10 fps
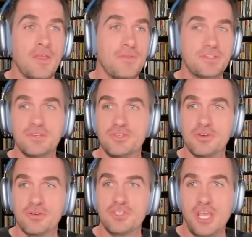This is
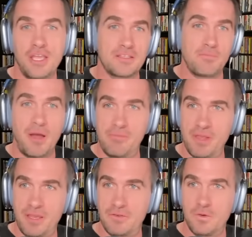your chance, public,